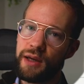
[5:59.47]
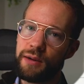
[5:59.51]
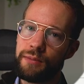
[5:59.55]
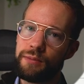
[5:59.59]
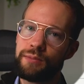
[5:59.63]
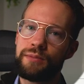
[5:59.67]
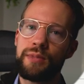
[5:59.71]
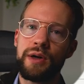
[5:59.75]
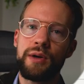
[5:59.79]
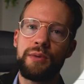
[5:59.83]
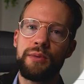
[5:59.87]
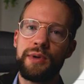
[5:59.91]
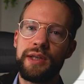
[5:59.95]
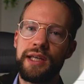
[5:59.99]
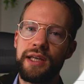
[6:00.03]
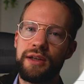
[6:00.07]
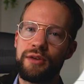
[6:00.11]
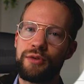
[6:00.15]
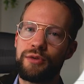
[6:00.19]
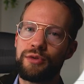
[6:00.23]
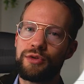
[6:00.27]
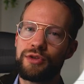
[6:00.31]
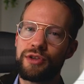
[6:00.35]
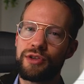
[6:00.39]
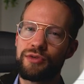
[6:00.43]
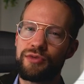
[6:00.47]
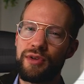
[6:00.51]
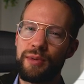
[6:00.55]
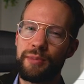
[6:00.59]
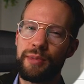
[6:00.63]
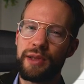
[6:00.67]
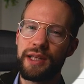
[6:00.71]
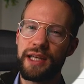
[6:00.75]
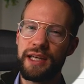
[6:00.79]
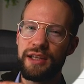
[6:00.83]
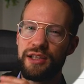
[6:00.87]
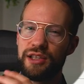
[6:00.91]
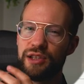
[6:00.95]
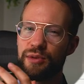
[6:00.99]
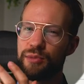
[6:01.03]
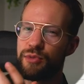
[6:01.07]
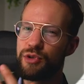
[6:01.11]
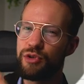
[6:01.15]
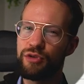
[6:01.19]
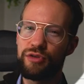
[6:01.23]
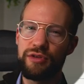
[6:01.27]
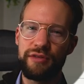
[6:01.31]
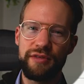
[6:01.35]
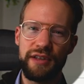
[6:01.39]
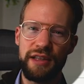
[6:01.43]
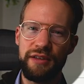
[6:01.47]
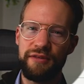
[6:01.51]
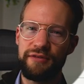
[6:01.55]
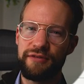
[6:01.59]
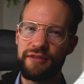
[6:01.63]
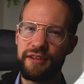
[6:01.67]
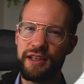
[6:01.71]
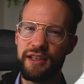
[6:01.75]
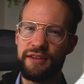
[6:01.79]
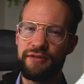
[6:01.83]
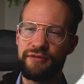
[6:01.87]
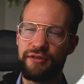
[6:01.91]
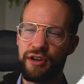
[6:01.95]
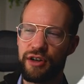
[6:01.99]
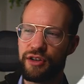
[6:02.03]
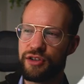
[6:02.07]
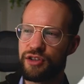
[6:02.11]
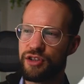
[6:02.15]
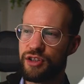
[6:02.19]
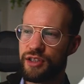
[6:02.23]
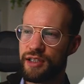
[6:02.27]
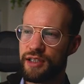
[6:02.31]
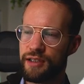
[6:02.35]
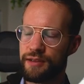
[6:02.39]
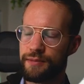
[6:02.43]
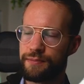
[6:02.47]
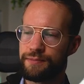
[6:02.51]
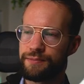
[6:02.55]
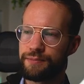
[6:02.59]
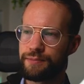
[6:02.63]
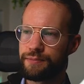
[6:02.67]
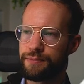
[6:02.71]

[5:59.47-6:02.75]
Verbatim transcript: but we can also replicate some sort of if function here.